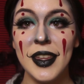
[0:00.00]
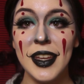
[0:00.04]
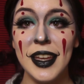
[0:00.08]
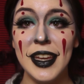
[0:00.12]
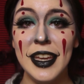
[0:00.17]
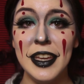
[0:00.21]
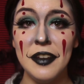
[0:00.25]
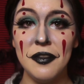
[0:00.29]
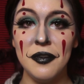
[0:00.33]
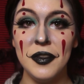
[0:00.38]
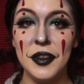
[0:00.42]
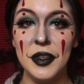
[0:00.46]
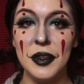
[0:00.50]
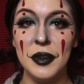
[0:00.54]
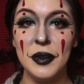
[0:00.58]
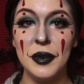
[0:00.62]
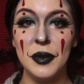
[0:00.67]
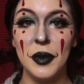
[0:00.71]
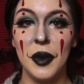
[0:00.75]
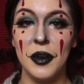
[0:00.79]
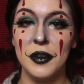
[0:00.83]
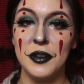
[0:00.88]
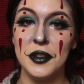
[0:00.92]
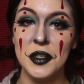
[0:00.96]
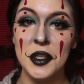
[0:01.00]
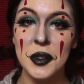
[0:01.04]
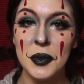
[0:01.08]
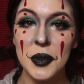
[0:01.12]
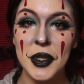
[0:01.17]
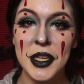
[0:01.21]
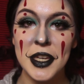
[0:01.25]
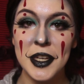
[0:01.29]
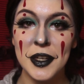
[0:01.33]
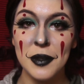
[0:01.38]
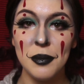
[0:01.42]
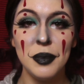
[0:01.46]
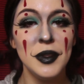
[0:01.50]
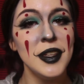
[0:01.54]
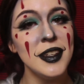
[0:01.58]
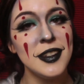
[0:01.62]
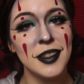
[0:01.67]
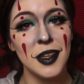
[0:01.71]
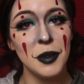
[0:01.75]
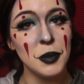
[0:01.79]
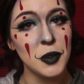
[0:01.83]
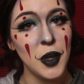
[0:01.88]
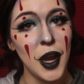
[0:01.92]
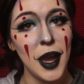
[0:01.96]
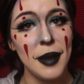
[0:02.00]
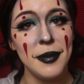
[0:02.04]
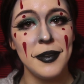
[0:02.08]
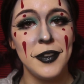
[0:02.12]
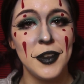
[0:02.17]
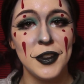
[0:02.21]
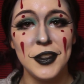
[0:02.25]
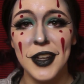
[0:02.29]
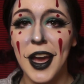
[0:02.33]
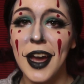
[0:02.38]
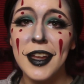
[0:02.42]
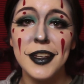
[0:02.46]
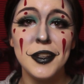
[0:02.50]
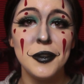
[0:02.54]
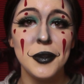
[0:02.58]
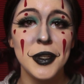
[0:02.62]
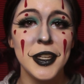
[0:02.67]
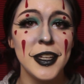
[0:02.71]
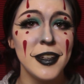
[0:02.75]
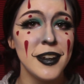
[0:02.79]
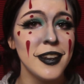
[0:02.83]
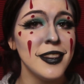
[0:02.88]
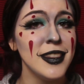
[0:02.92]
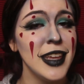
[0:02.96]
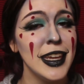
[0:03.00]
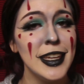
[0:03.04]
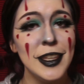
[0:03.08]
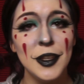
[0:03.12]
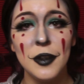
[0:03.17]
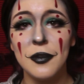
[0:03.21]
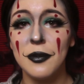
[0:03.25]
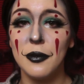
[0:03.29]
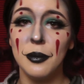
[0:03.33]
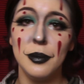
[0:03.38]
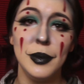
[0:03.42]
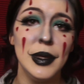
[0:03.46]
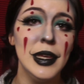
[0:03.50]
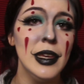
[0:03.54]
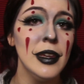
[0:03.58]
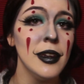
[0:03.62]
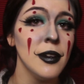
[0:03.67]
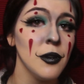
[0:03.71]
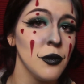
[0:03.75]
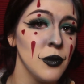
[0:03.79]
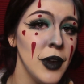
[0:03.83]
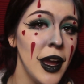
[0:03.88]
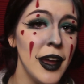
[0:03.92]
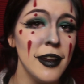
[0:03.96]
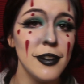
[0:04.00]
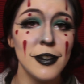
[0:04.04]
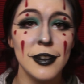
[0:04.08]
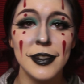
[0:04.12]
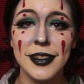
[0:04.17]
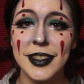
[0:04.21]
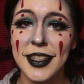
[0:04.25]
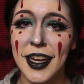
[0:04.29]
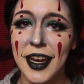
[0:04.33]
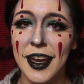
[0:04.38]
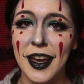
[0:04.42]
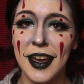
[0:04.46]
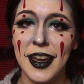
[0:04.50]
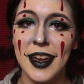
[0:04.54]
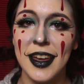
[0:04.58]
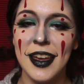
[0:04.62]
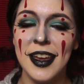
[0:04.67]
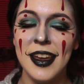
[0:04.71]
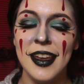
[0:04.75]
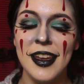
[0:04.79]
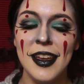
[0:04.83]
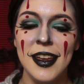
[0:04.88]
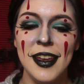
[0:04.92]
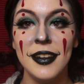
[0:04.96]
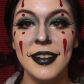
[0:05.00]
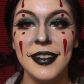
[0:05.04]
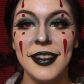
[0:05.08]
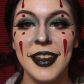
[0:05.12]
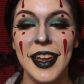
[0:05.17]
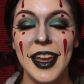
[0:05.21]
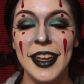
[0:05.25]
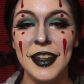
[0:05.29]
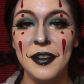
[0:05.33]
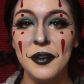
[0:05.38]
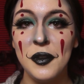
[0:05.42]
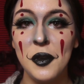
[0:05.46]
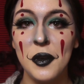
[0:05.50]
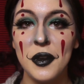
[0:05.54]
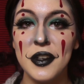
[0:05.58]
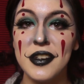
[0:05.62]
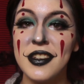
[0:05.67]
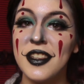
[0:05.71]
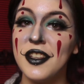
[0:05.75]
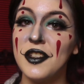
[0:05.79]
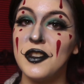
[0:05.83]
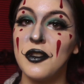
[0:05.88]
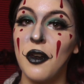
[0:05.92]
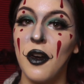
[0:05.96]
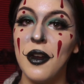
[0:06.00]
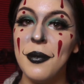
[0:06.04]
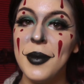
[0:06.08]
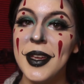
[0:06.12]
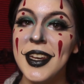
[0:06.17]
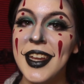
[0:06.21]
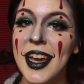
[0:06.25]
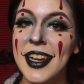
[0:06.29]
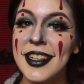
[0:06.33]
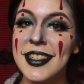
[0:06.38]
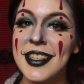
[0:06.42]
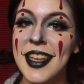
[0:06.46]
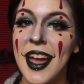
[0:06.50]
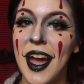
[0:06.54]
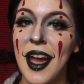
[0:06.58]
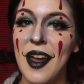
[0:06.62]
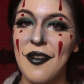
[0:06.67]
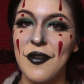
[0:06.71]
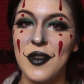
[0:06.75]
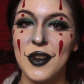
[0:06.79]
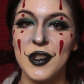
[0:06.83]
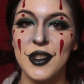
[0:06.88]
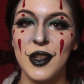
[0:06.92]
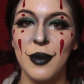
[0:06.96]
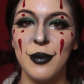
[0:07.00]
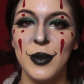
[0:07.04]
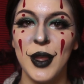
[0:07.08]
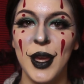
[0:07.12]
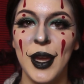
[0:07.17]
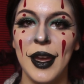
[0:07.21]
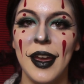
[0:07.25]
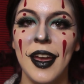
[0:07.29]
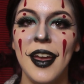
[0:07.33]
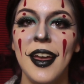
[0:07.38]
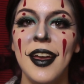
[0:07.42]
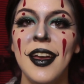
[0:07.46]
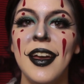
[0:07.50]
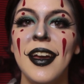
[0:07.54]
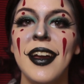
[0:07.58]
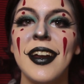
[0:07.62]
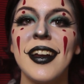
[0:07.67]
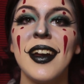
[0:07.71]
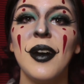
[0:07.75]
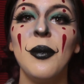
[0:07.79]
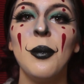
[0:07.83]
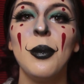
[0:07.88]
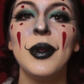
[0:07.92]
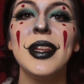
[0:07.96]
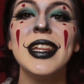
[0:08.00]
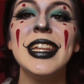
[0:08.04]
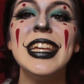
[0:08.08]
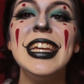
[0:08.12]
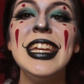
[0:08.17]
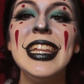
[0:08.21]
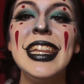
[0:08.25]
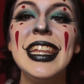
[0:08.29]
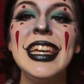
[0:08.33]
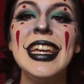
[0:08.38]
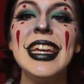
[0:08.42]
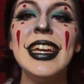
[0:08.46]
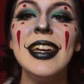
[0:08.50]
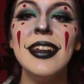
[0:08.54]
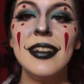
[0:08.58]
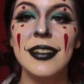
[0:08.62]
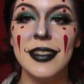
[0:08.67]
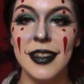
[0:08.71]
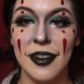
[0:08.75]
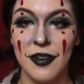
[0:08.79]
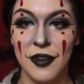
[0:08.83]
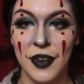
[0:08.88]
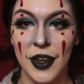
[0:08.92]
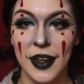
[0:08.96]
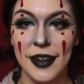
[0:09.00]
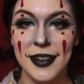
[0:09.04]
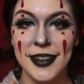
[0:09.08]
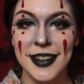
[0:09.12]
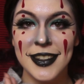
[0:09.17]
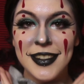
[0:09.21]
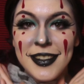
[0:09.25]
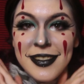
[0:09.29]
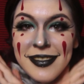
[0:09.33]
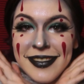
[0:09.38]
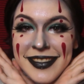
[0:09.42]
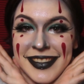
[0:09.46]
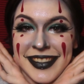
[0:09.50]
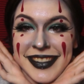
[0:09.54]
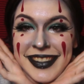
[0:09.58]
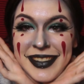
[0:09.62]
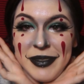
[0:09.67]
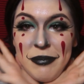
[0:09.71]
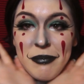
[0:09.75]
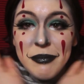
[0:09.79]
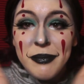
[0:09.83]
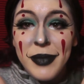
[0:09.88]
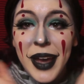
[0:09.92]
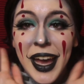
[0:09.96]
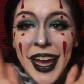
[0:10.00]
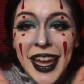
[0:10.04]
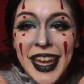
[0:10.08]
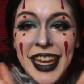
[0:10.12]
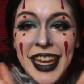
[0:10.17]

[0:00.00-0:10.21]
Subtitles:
If you are new here, please subscribe. If you're not new here, thank you for being a ride or die. And of course, join me next time for something completely different. Bye.